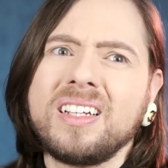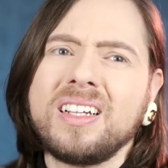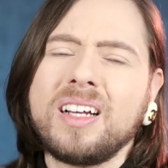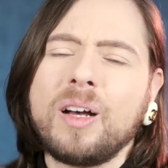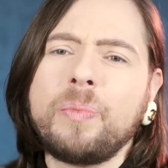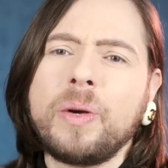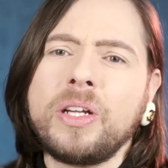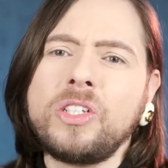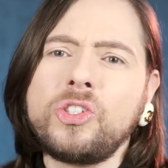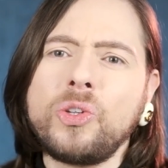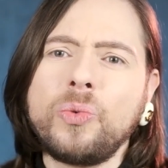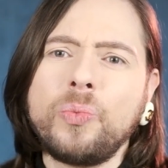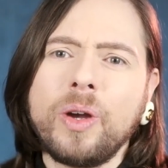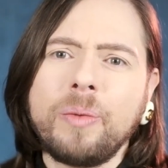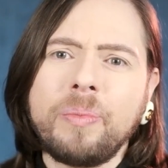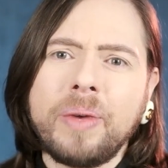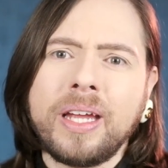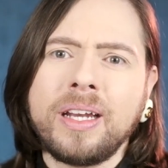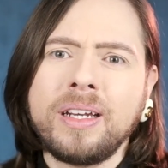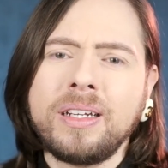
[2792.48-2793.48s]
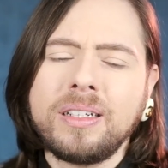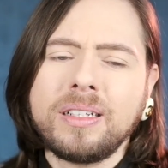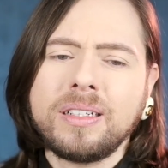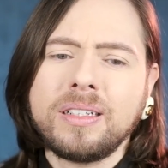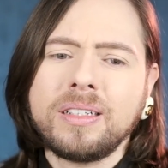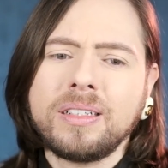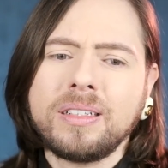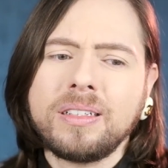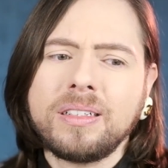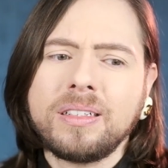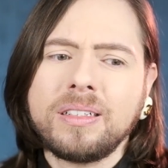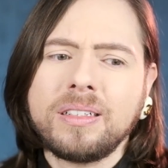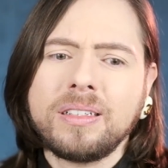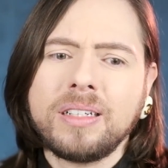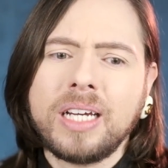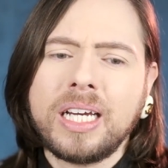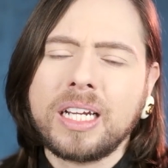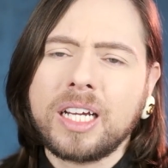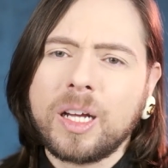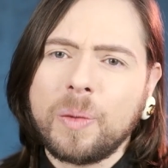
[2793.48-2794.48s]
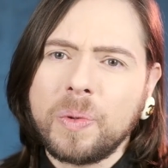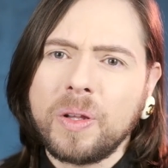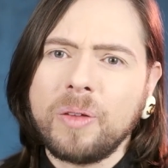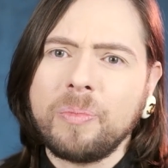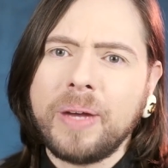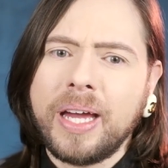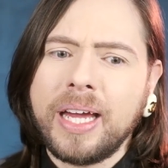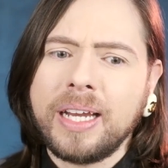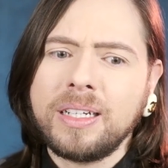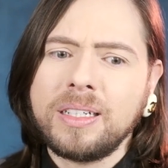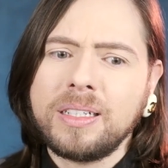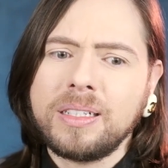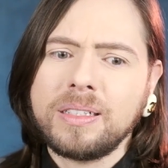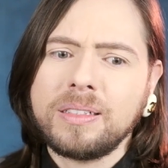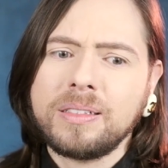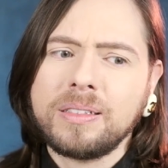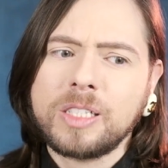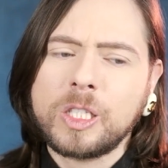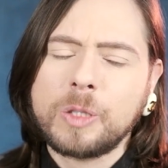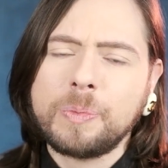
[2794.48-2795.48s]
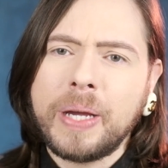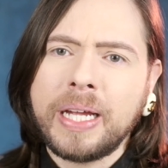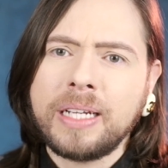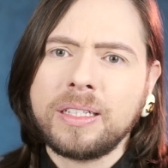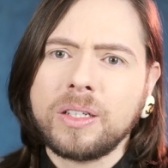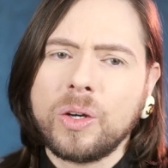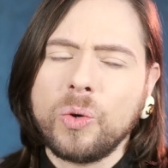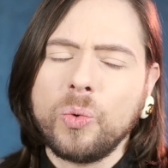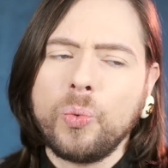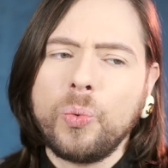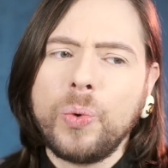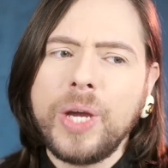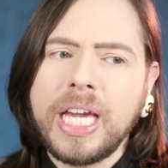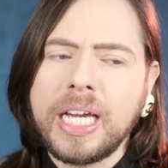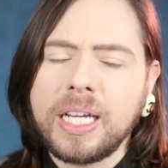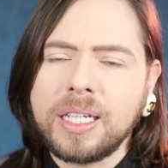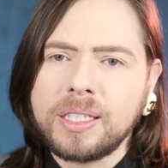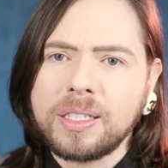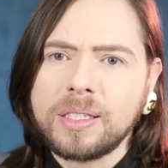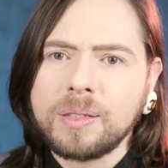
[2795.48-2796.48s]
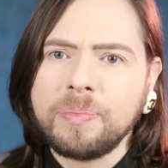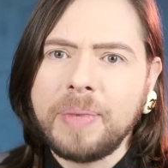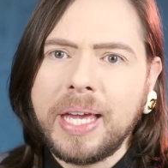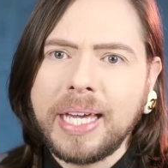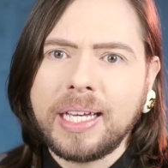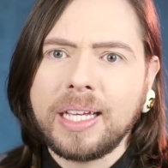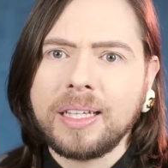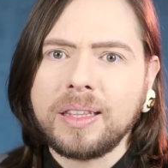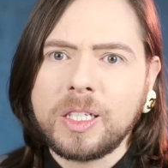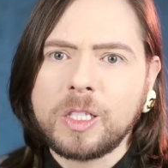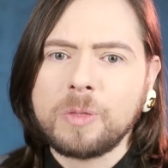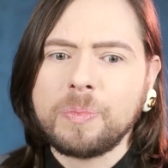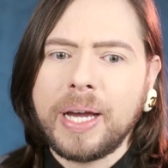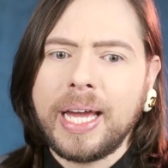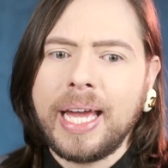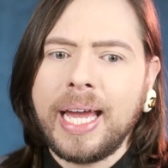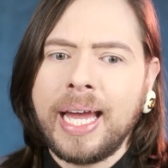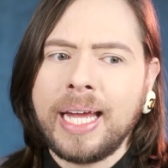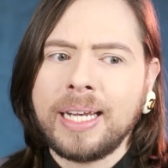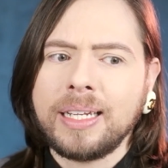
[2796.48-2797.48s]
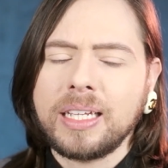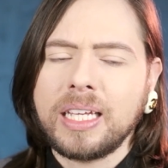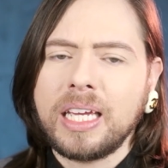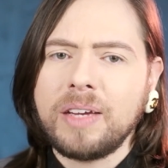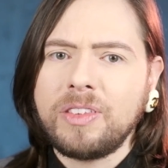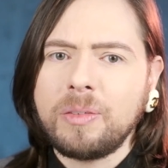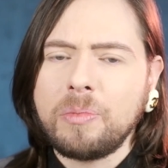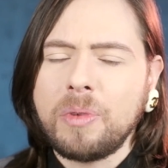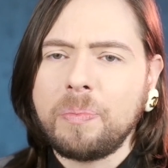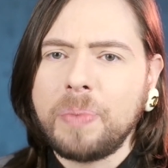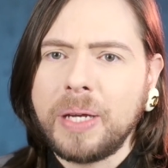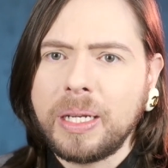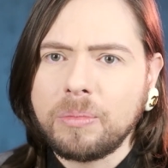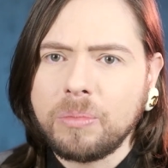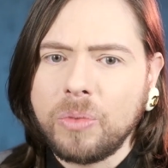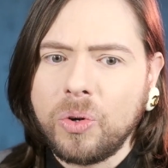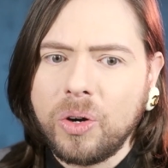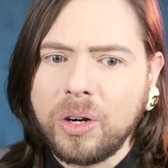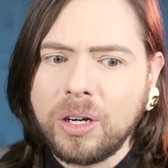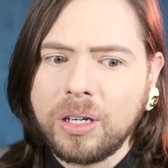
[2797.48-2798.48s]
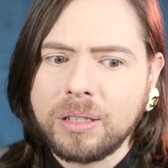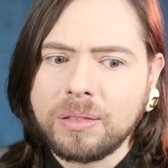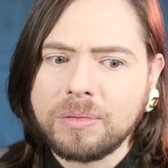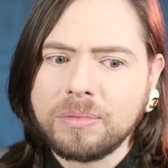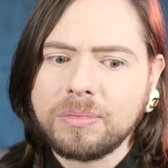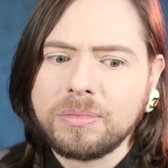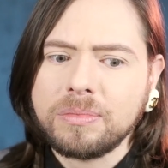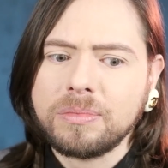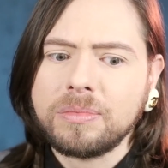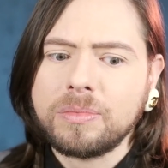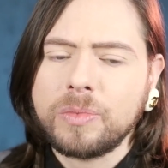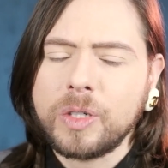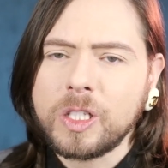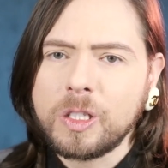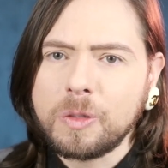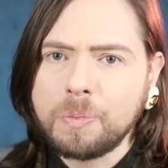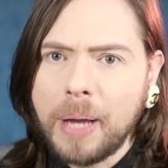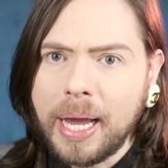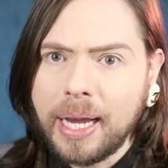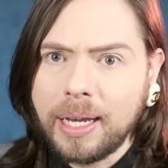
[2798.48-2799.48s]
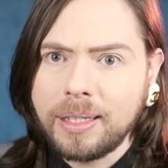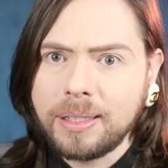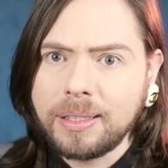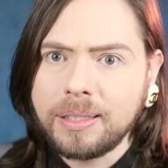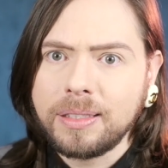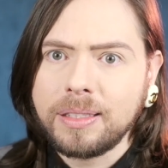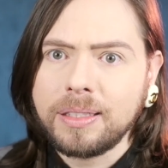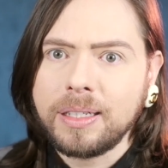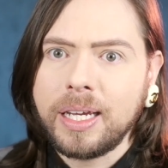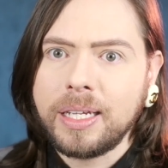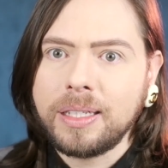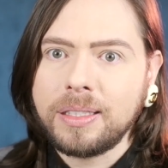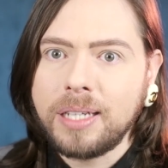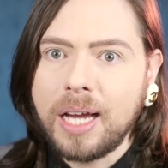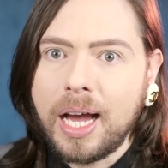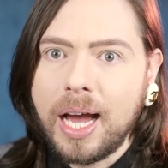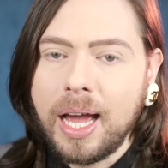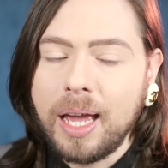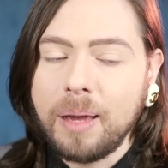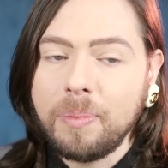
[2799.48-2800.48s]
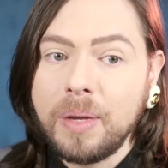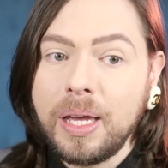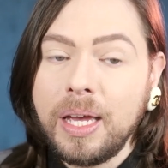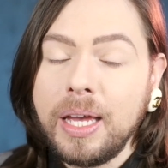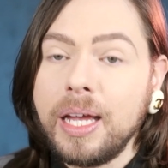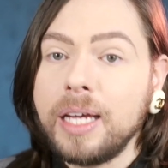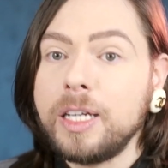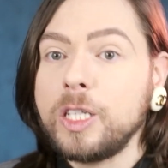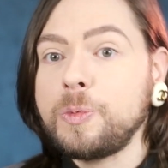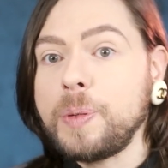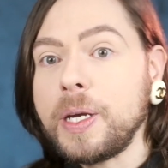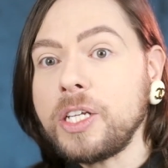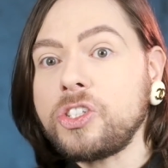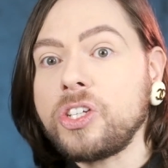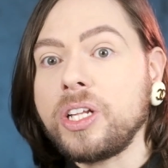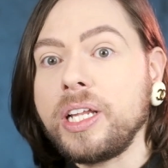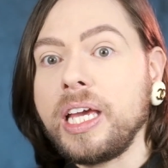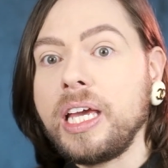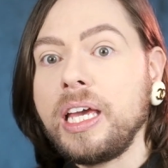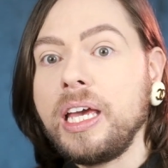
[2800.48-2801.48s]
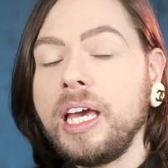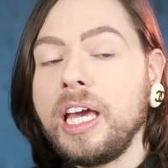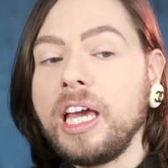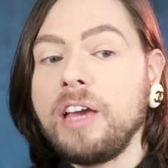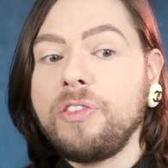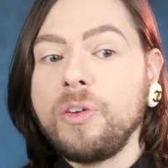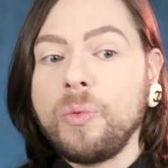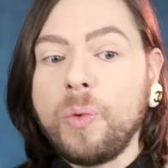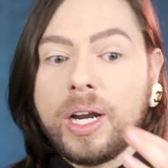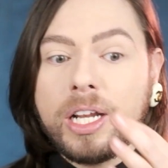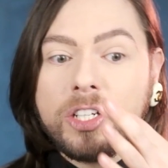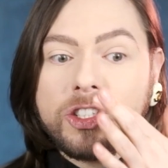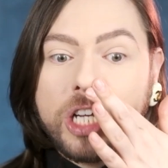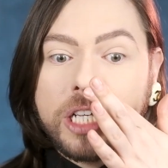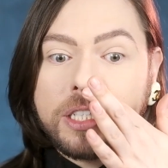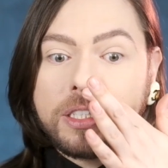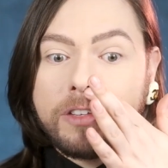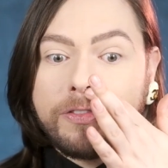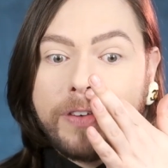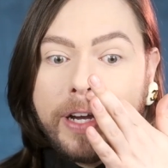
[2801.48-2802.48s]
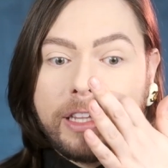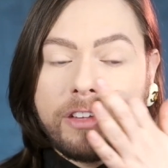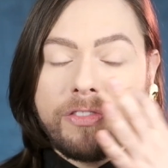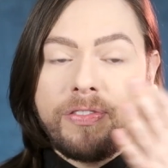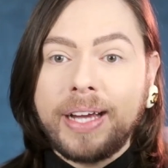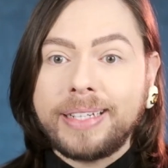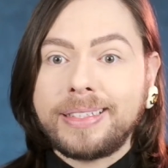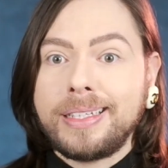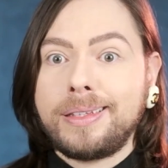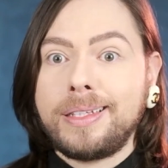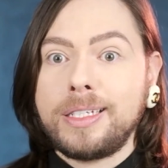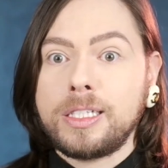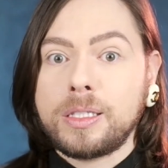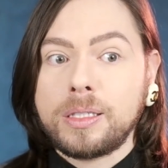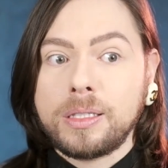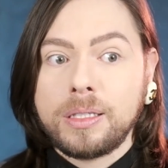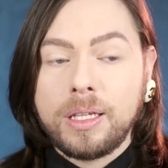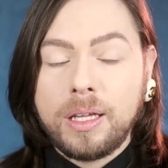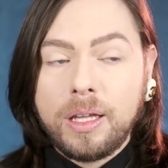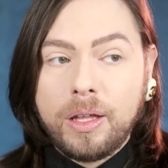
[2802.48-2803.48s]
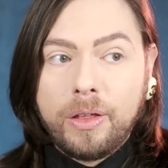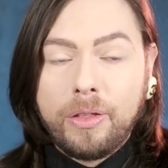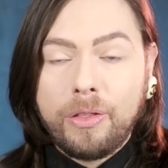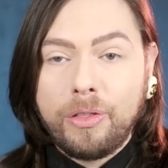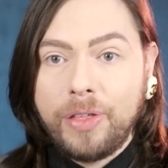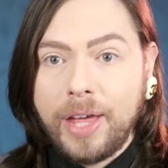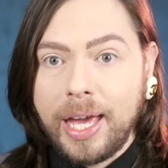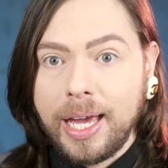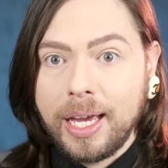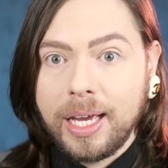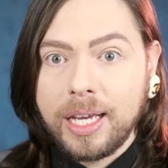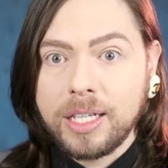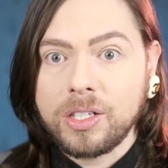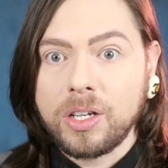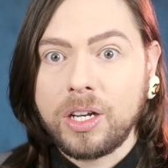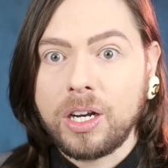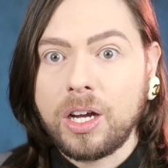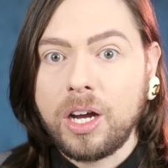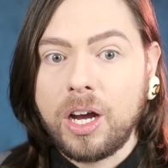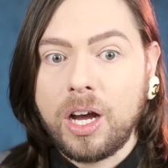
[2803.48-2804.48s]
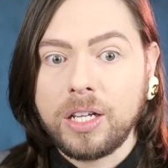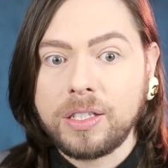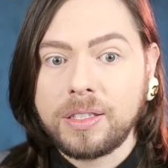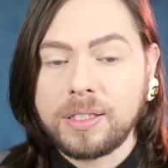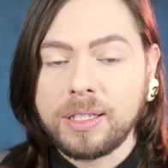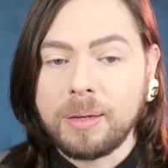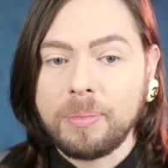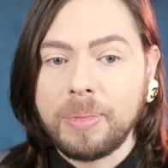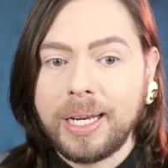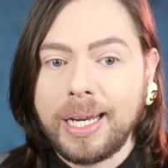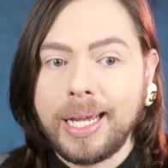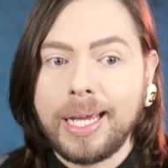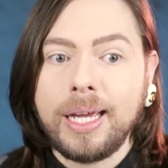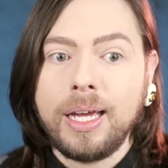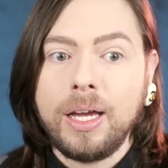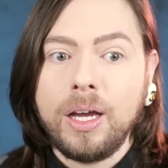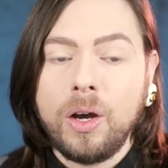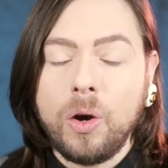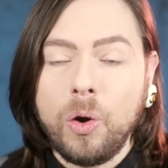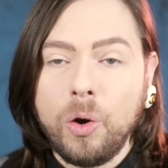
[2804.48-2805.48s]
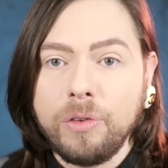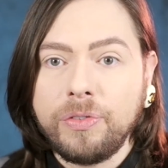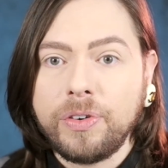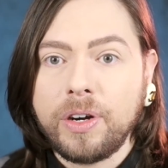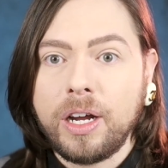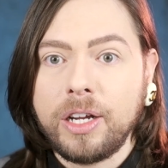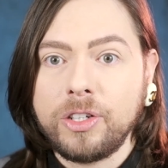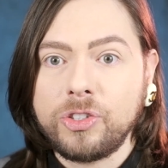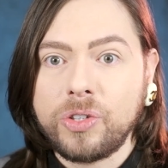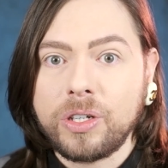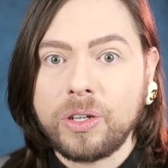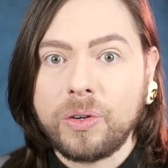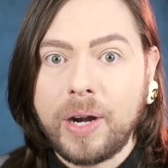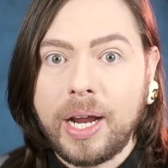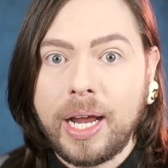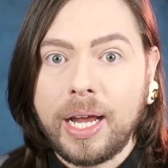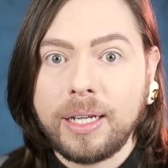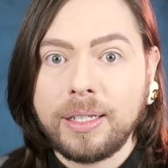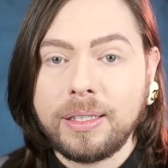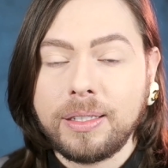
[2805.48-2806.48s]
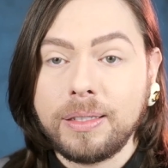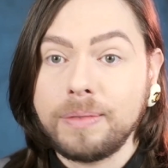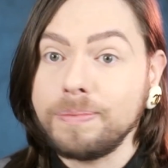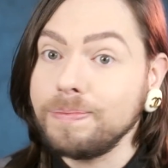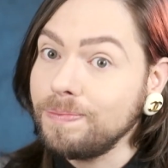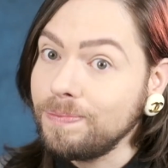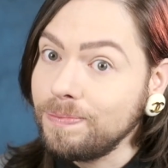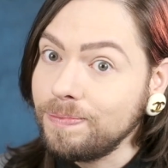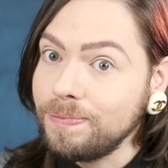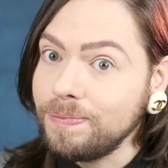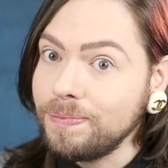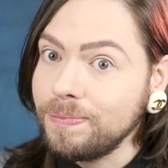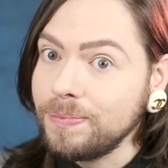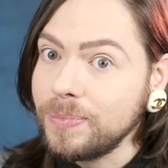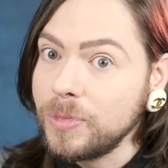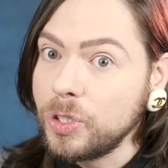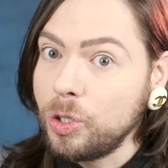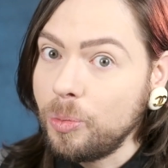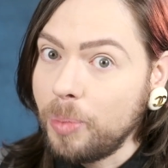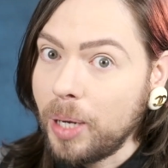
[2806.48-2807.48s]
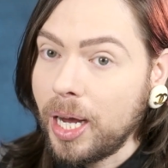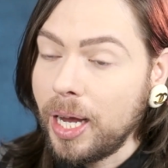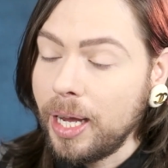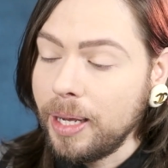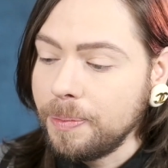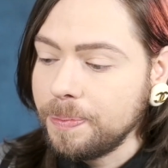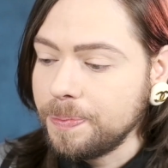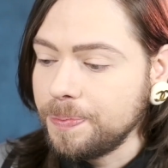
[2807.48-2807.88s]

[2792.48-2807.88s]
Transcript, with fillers: a bunch of women and a couple of men spent weeks making this by hand. Give them a bit more respect and time. And especially if you want to justify the fact that this thing is going to cost somebody over $100 grand to buy.